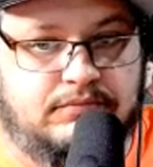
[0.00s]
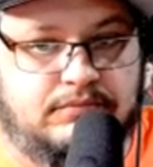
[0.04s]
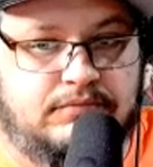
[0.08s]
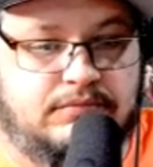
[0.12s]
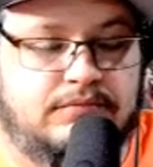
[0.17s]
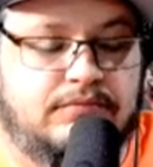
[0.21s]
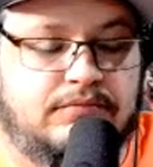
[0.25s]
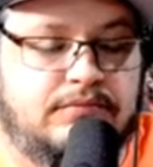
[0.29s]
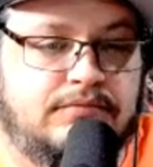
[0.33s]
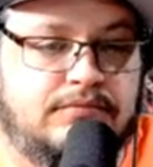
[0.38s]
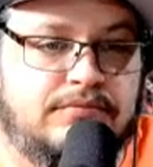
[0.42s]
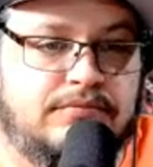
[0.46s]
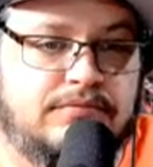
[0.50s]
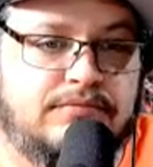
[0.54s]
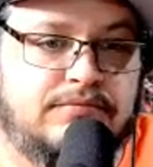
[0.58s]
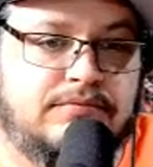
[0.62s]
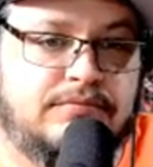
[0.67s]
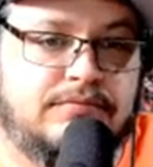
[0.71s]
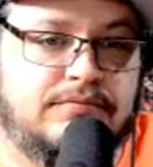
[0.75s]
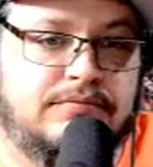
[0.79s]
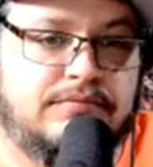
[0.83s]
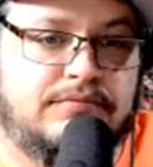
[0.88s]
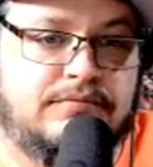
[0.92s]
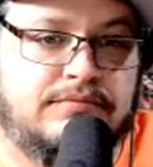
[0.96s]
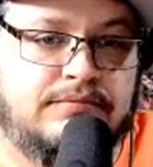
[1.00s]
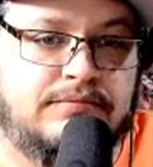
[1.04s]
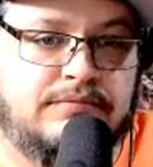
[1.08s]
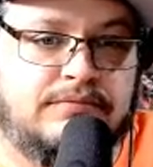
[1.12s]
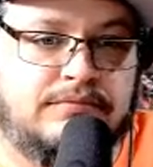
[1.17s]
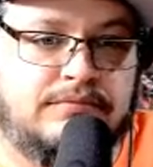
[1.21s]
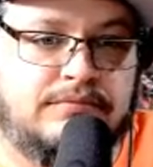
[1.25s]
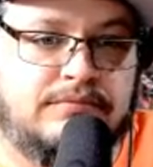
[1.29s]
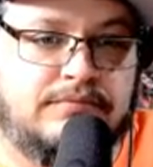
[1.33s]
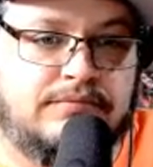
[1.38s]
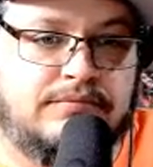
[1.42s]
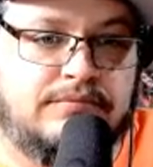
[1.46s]

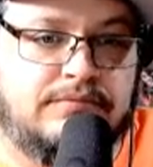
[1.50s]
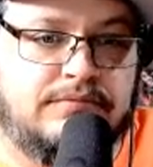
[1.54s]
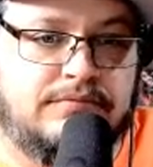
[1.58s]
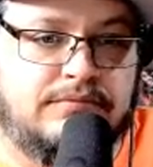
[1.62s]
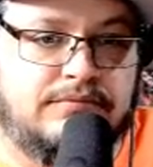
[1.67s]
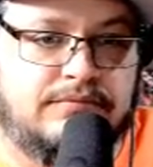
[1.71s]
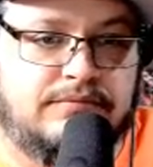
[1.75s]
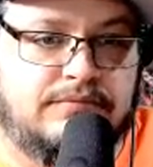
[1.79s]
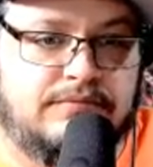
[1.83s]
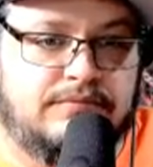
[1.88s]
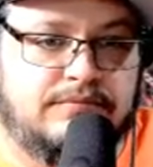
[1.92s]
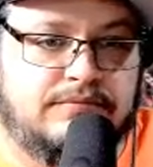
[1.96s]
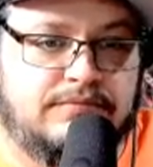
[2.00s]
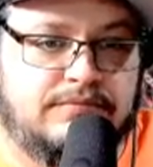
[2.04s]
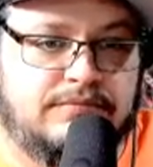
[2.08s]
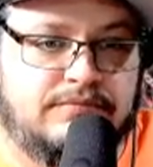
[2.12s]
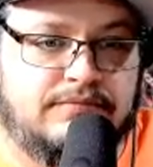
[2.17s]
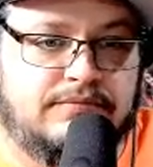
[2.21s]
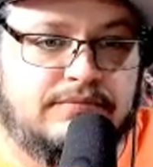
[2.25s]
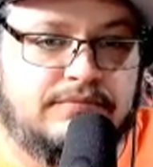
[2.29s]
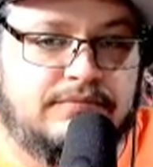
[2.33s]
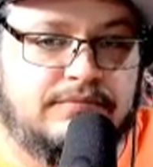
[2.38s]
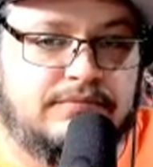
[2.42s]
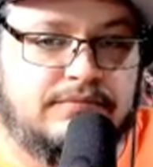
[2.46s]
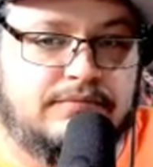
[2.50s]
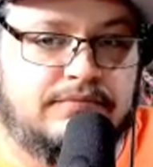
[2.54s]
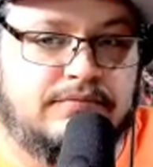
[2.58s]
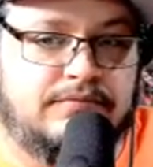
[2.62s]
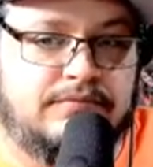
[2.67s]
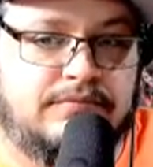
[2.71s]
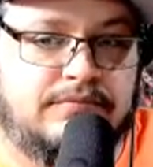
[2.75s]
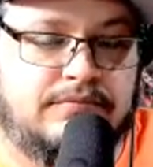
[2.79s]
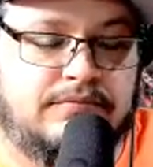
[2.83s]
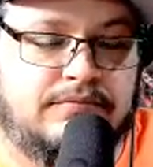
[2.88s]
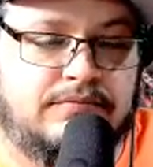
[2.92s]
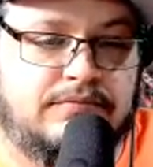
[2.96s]

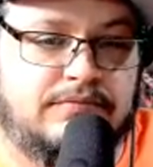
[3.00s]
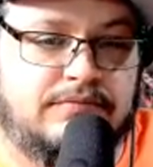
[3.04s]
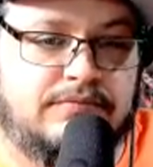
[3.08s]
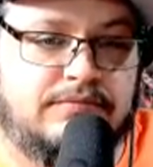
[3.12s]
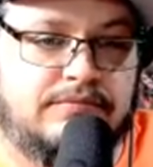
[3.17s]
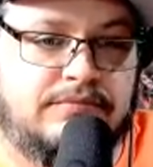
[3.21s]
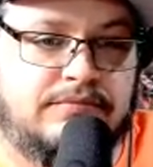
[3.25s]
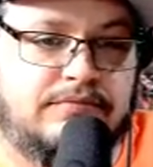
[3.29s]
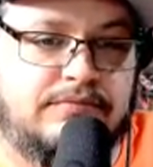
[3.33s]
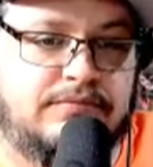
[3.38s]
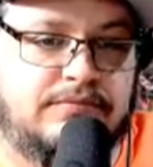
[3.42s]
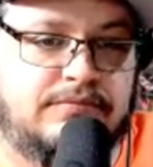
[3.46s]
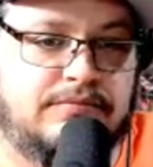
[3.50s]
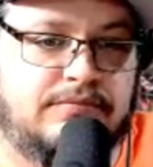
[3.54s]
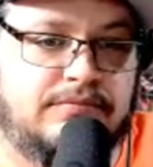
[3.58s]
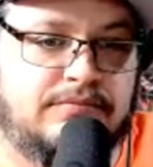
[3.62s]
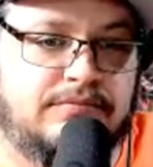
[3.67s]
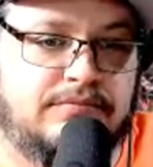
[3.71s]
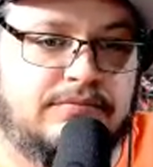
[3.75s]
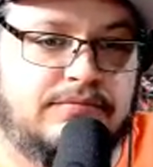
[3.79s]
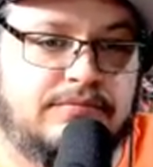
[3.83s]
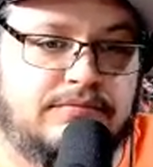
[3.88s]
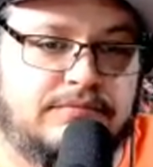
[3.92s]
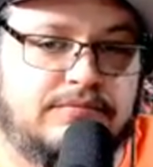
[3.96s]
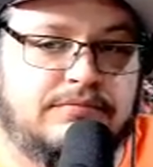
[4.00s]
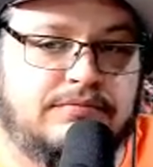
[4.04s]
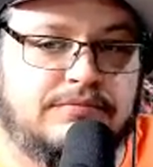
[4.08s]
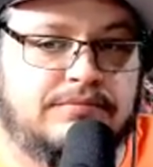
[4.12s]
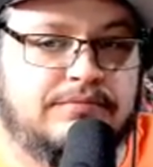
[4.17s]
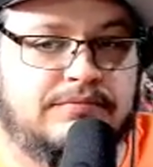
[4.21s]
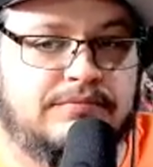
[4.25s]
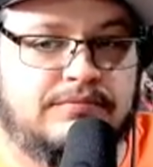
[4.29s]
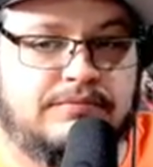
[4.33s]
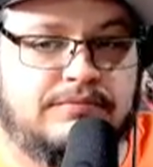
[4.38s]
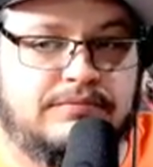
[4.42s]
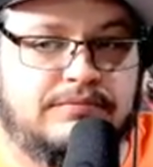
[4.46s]

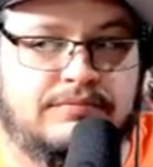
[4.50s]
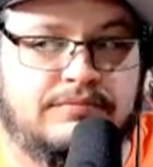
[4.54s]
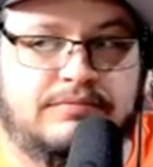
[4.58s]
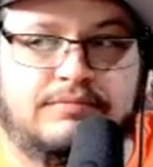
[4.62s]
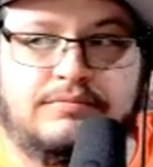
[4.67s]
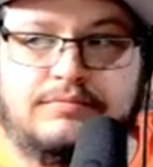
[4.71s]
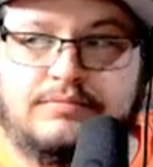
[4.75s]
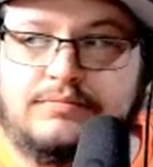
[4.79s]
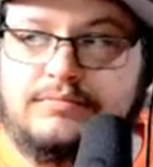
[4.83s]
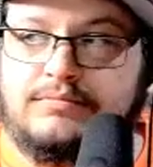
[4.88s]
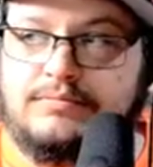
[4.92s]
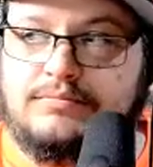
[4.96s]
[no speech]